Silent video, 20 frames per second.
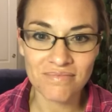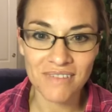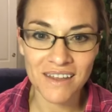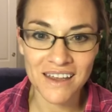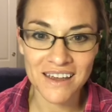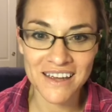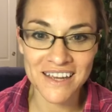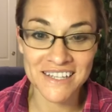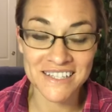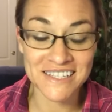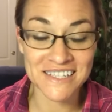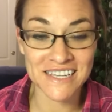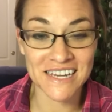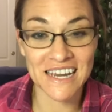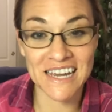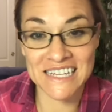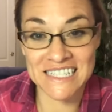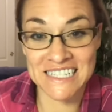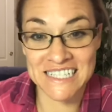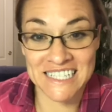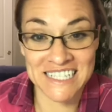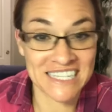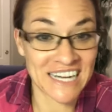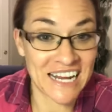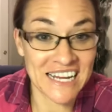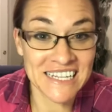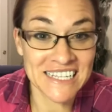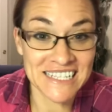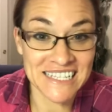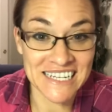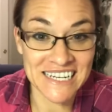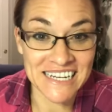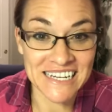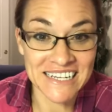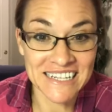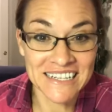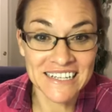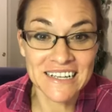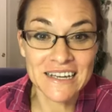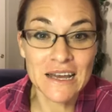it's tasty,
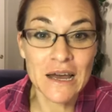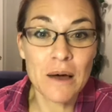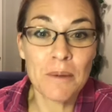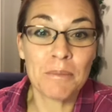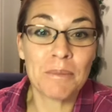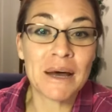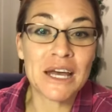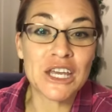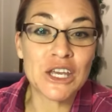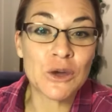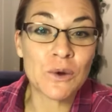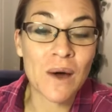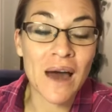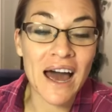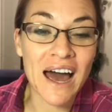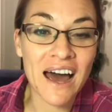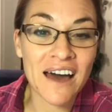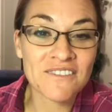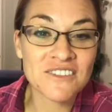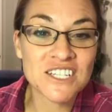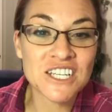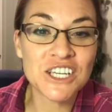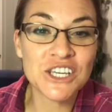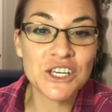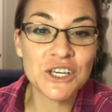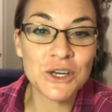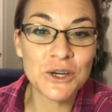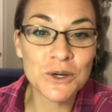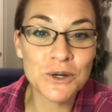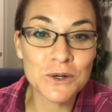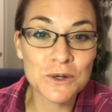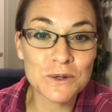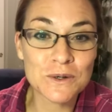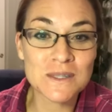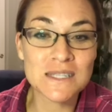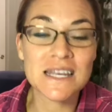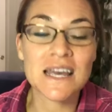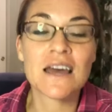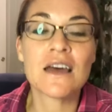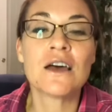but you have to
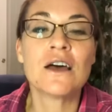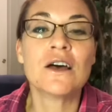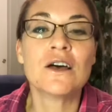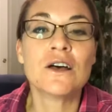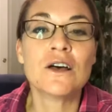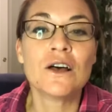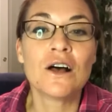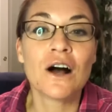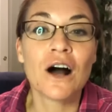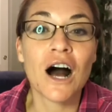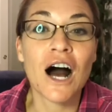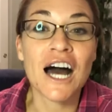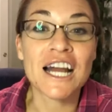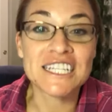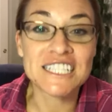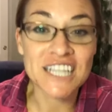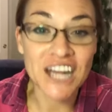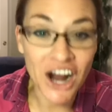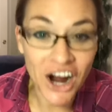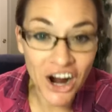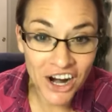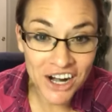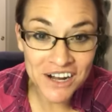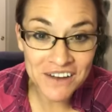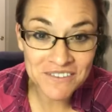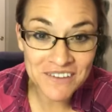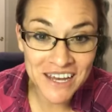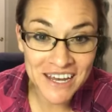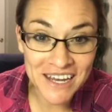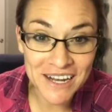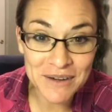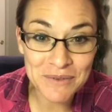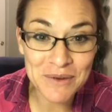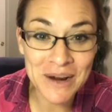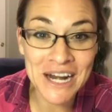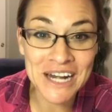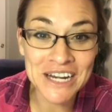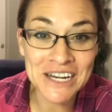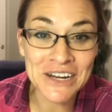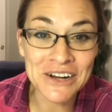use a ton of it
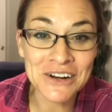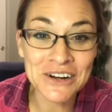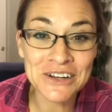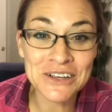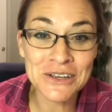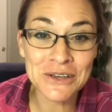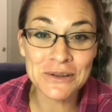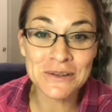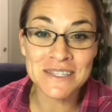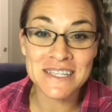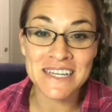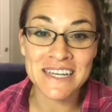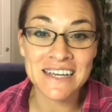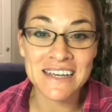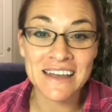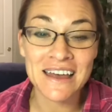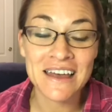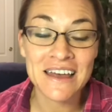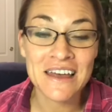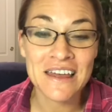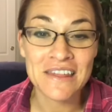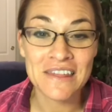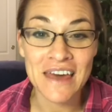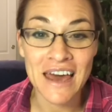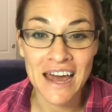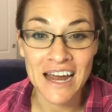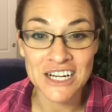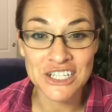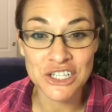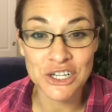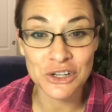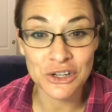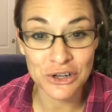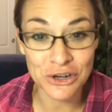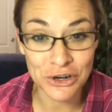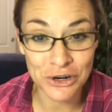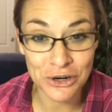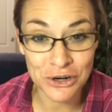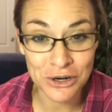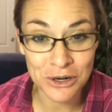when you're using the actual
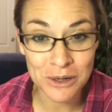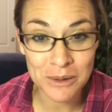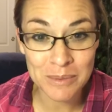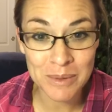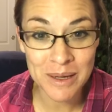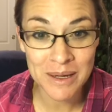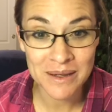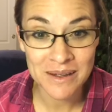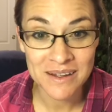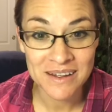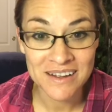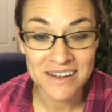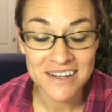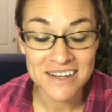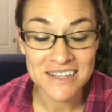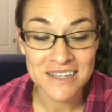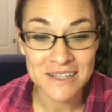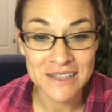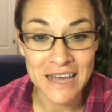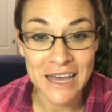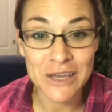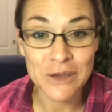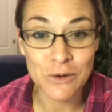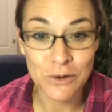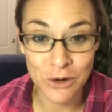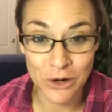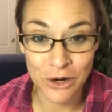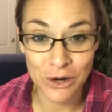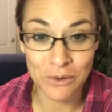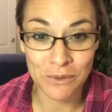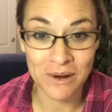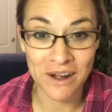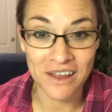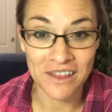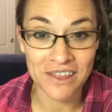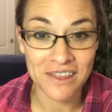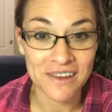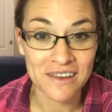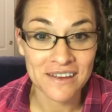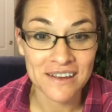herb that you cook
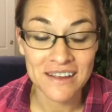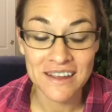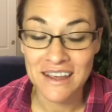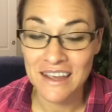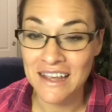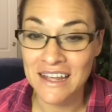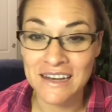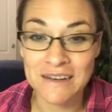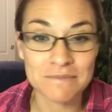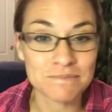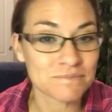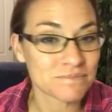with. And